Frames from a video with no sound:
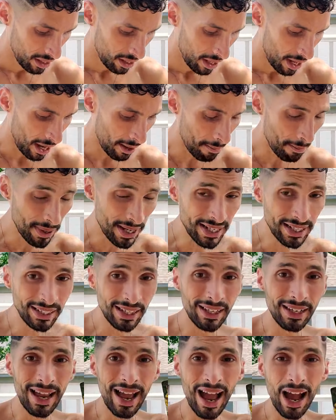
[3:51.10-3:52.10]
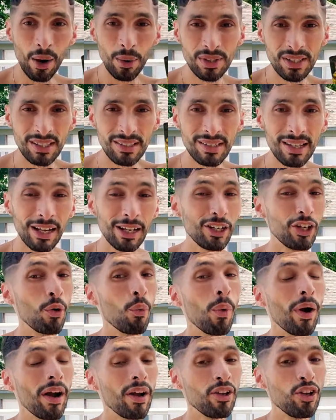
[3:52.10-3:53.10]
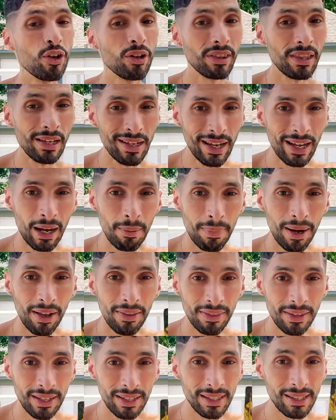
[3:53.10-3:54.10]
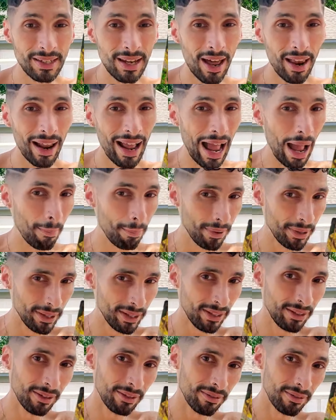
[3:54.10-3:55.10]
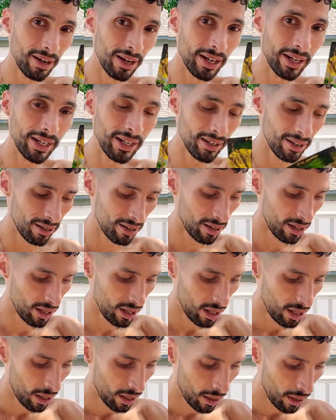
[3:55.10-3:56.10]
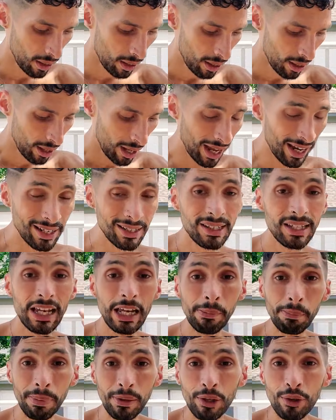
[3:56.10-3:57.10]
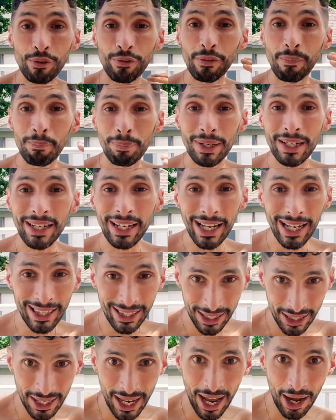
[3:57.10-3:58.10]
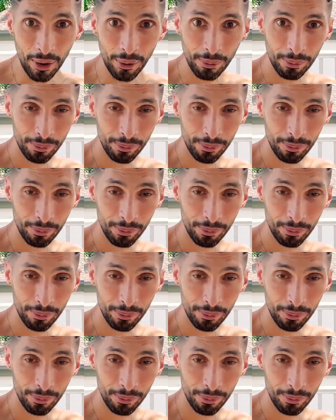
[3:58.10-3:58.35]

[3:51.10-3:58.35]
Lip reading: And be in the now, it's just like you're thinking about this not happening, right? And it's keeping you from being in the now.